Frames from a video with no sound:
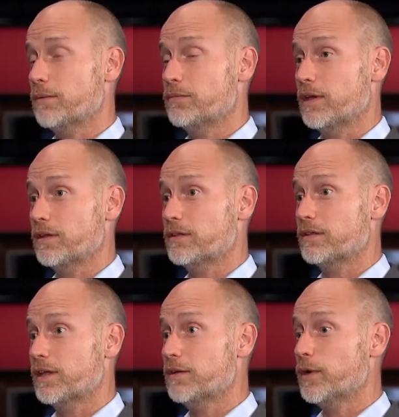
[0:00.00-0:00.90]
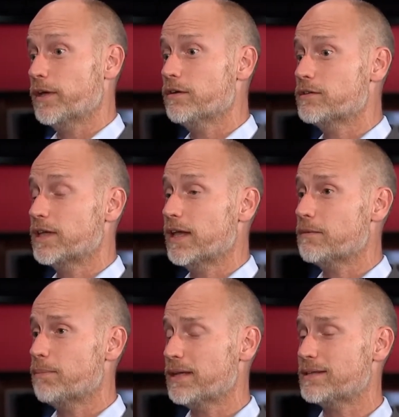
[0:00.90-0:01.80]
test to say we're going to get a
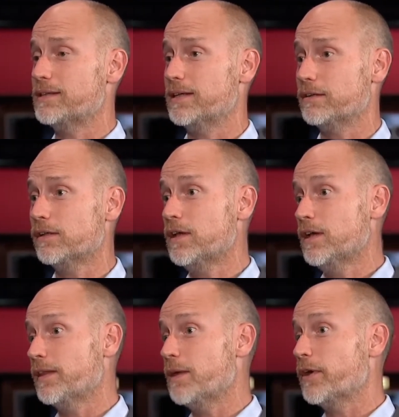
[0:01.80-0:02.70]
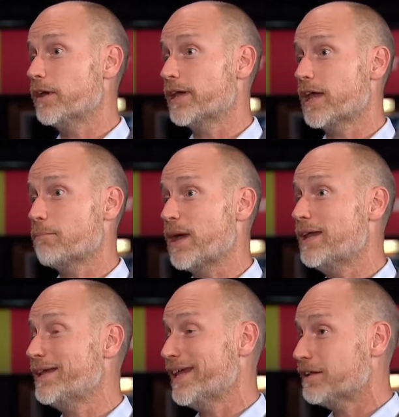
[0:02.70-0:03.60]
better deal and then we're going to
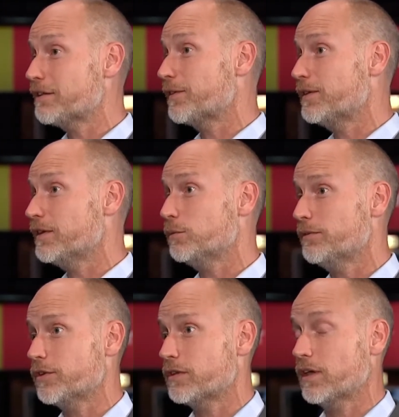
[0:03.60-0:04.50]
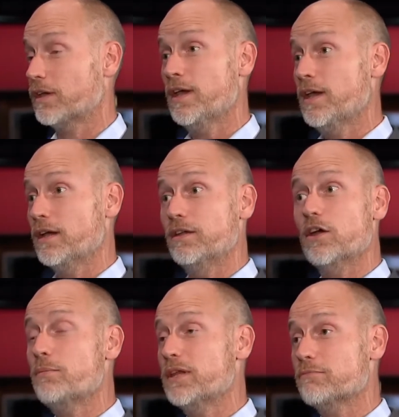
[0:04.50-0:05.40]
campaign against the deal we've just done. And
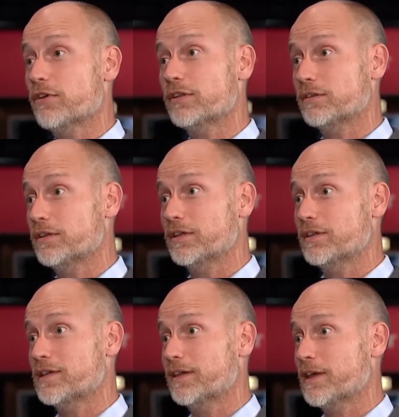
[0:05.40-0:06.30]
nobody in Brussels is going to take that